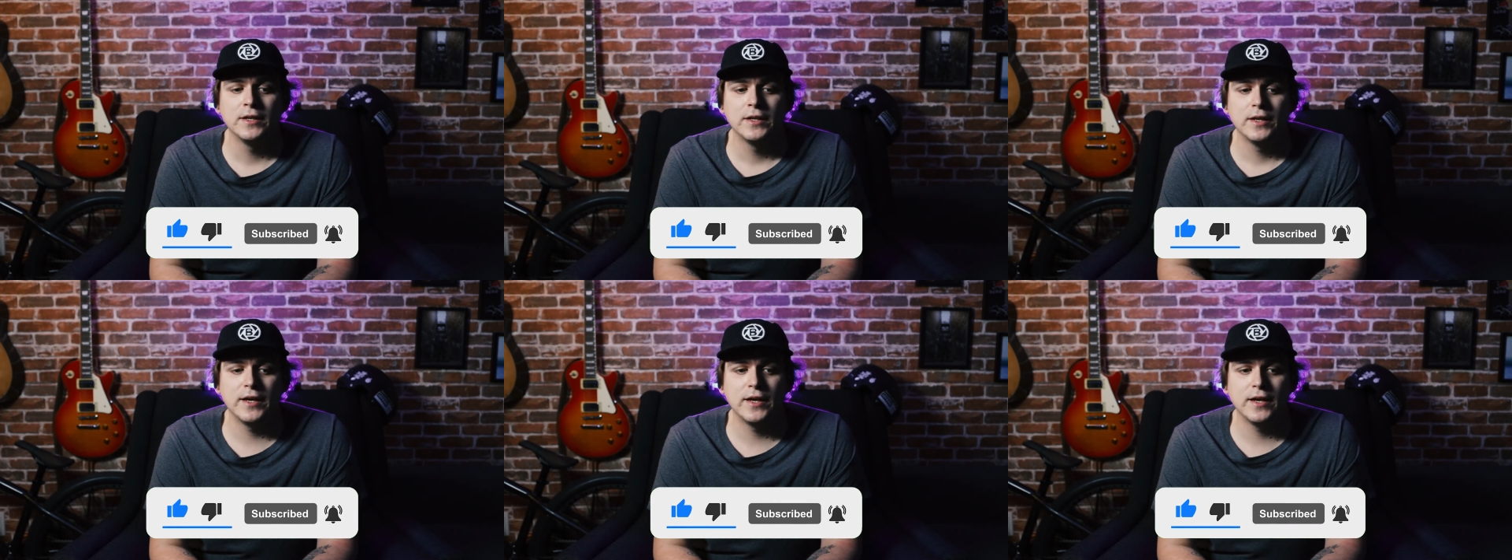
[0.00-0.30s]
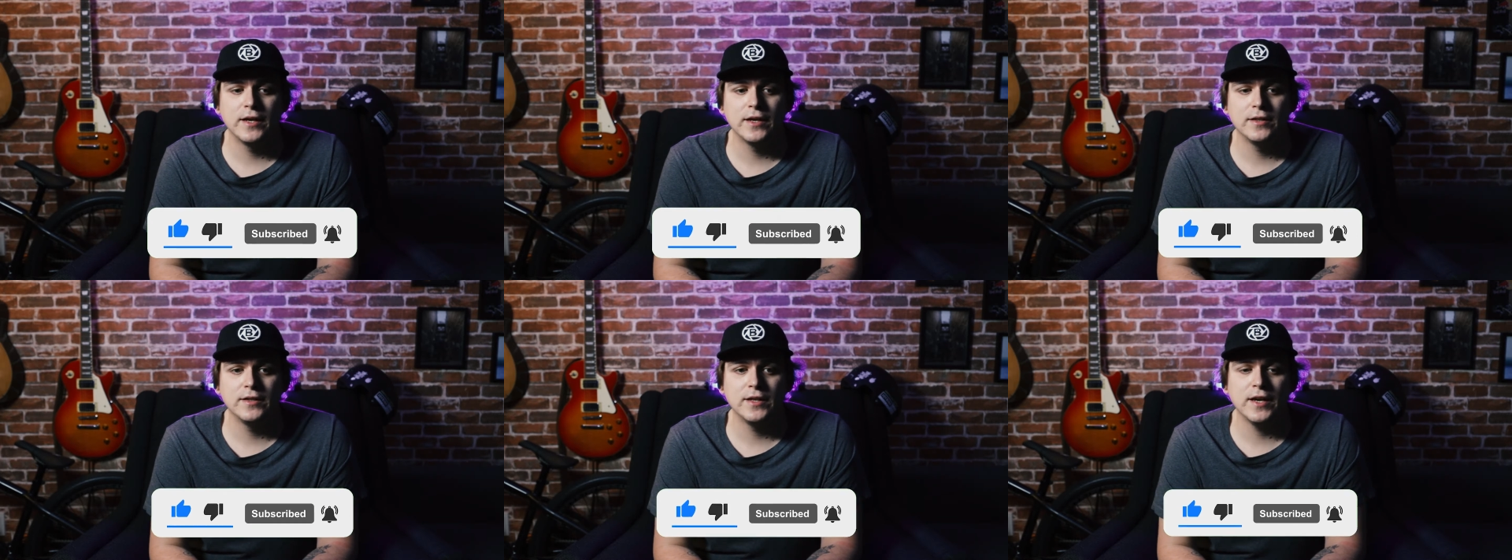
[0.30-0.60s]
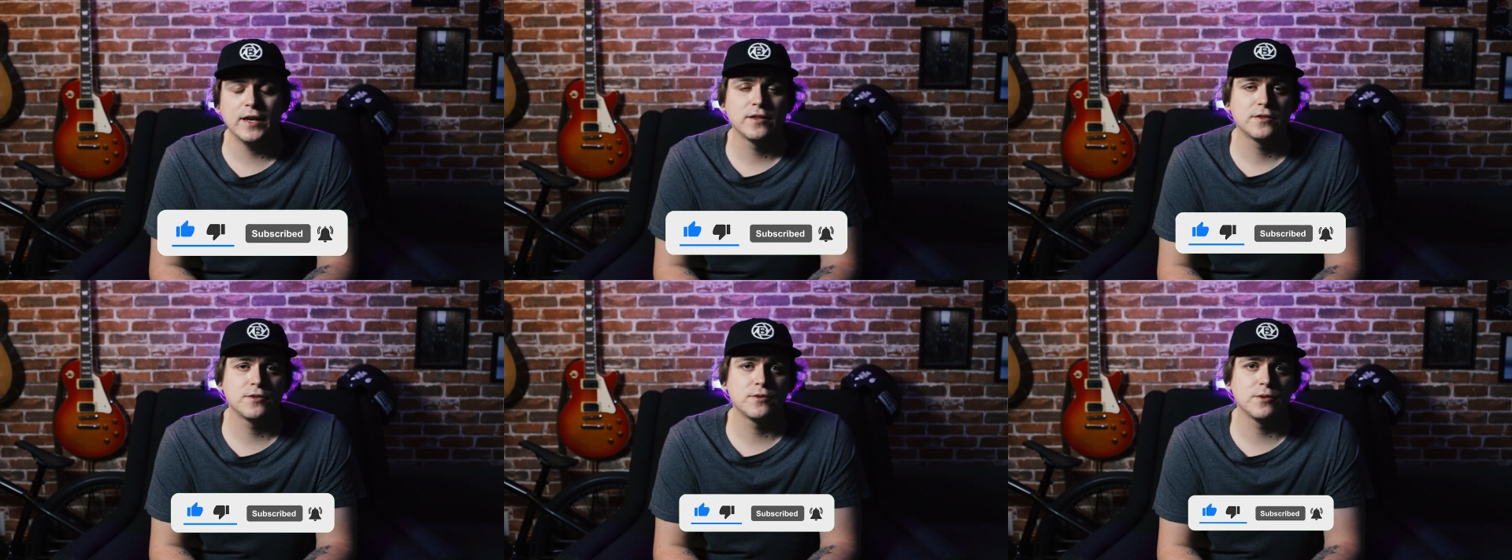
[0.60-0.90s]
And
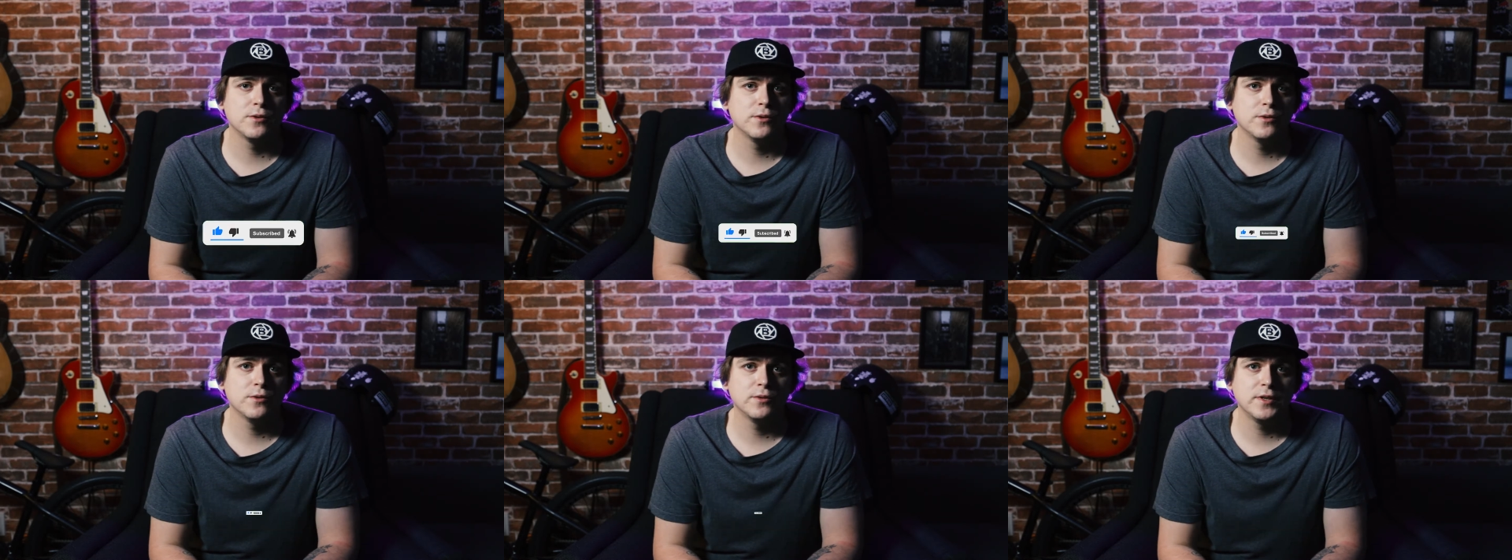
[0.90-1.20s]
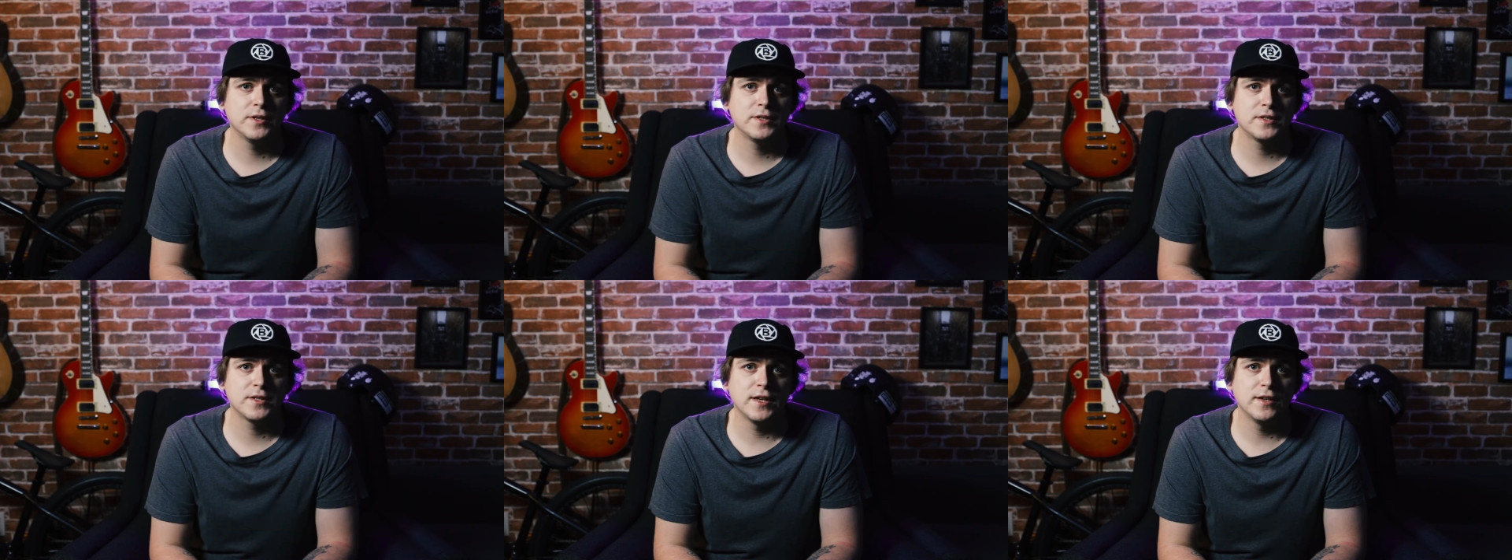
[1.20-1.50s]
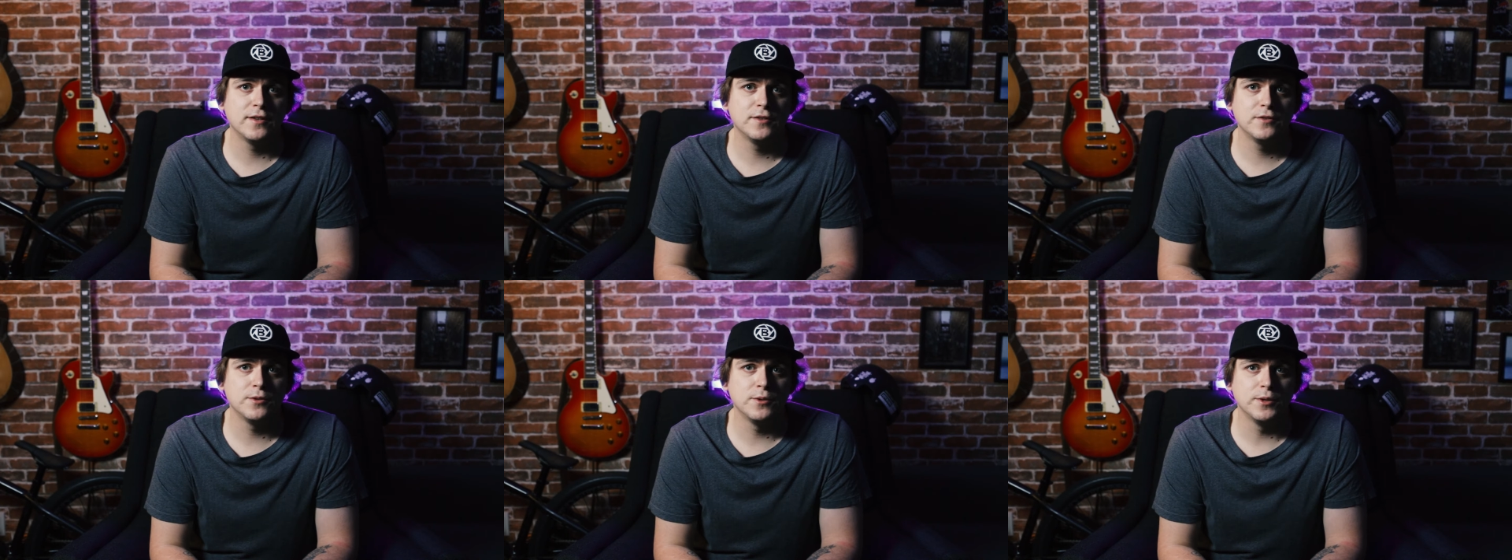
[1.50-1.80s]
yeah, so let's
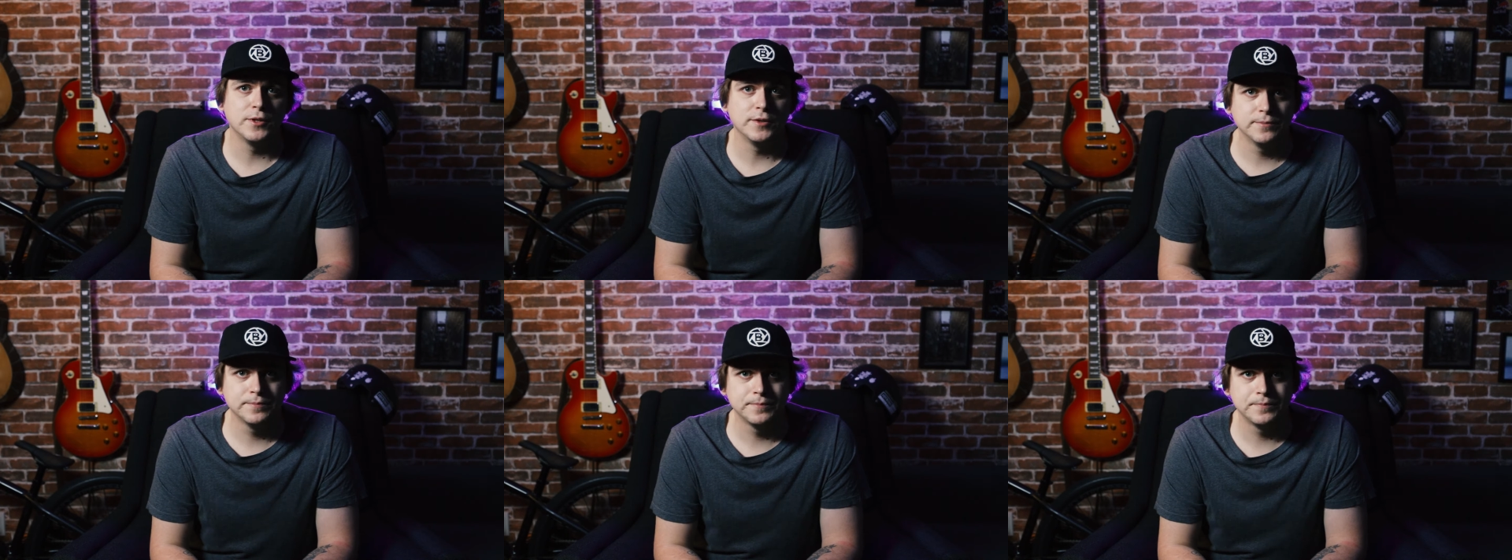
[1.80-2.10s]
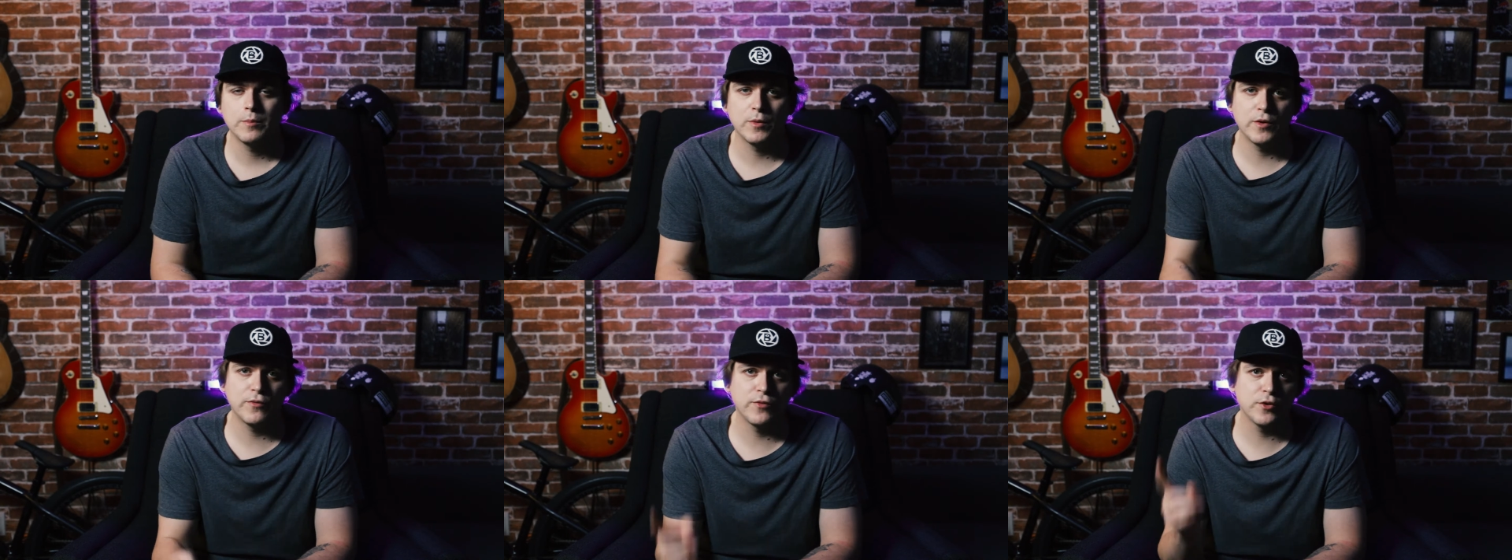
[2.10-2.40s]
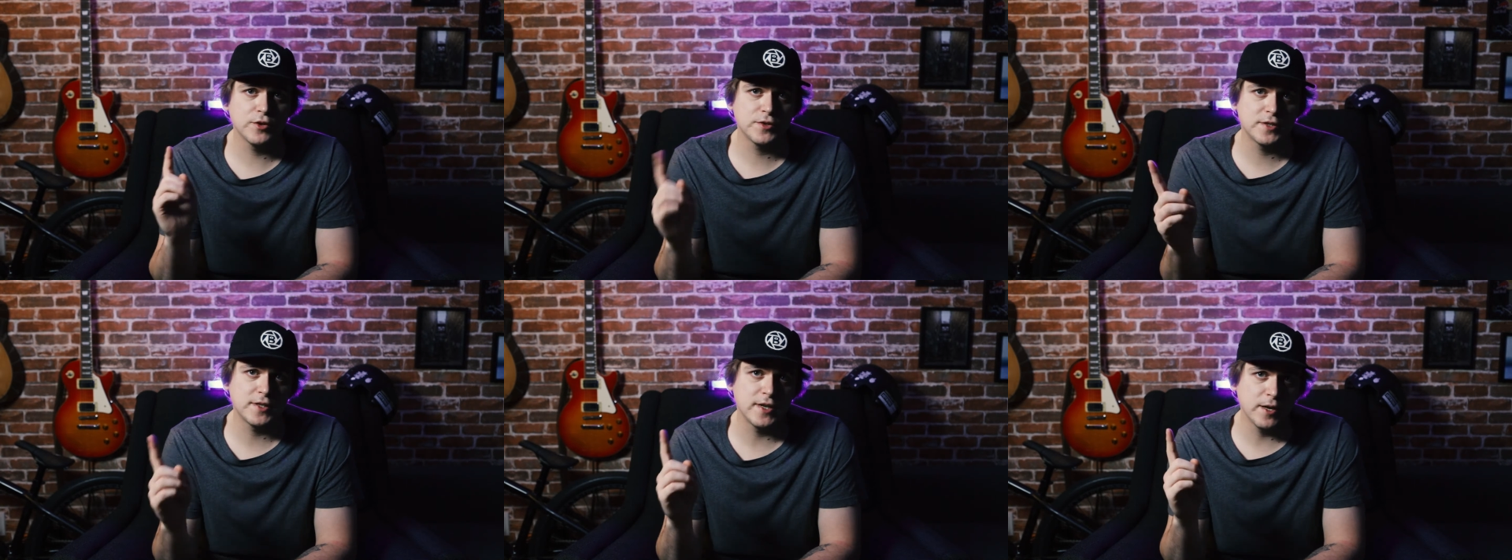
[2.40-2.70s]
get into it. My
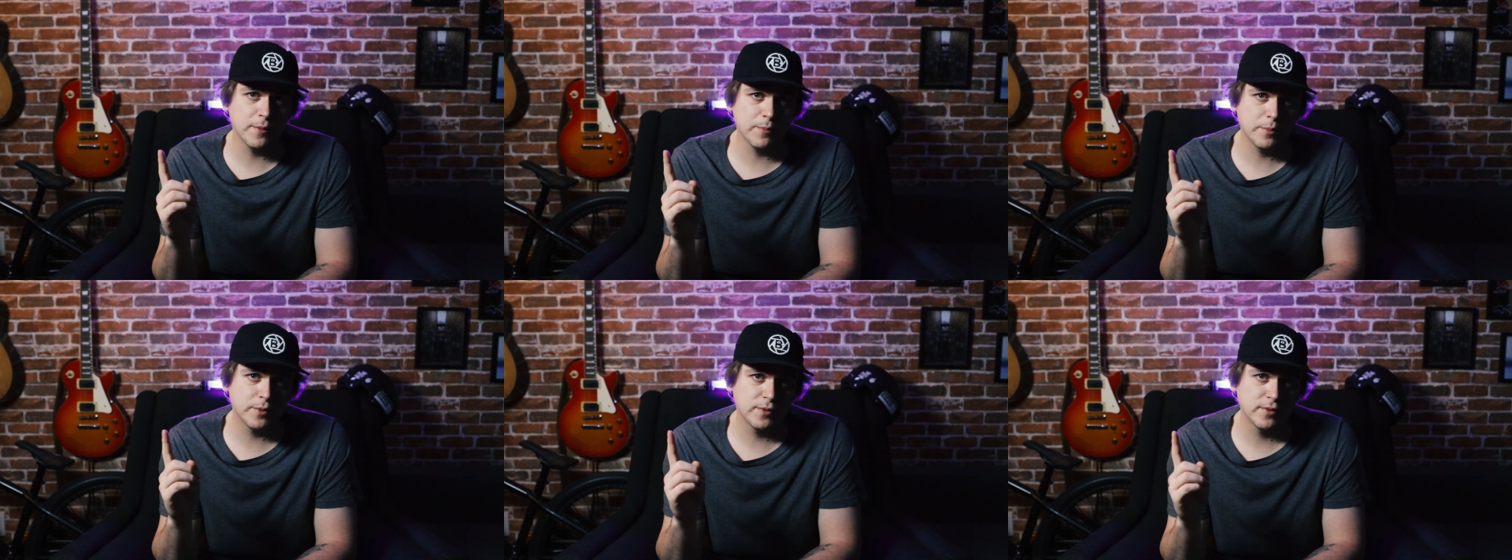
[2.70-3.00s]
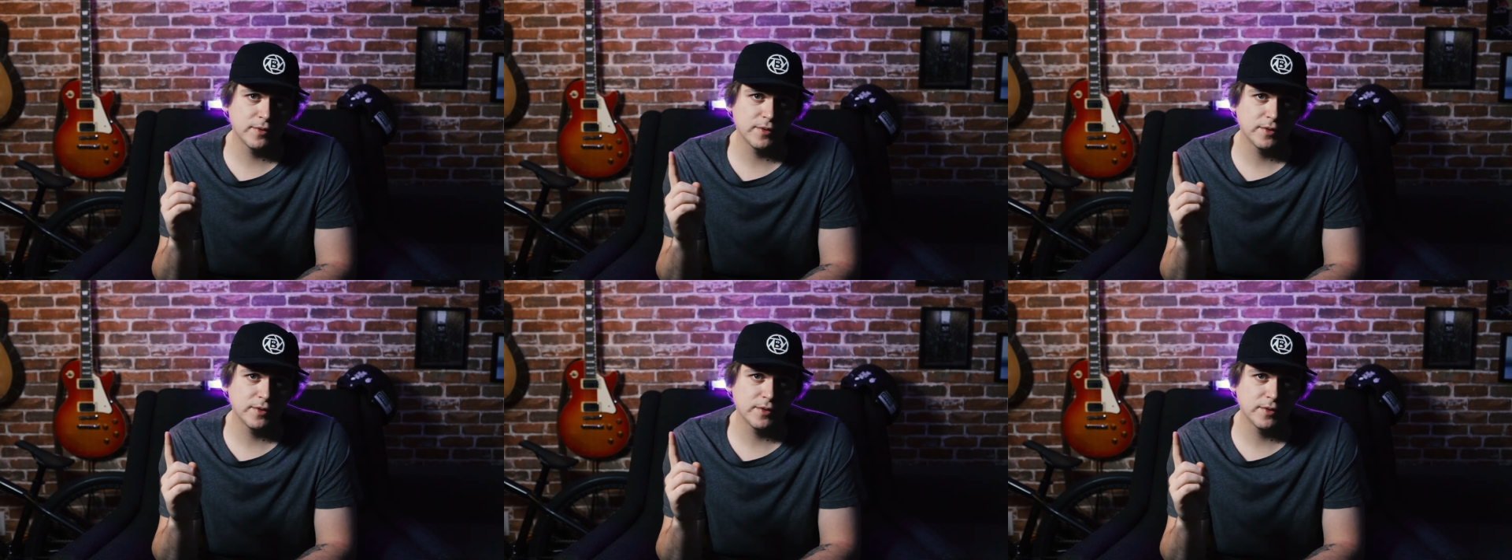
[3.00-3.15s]
first tip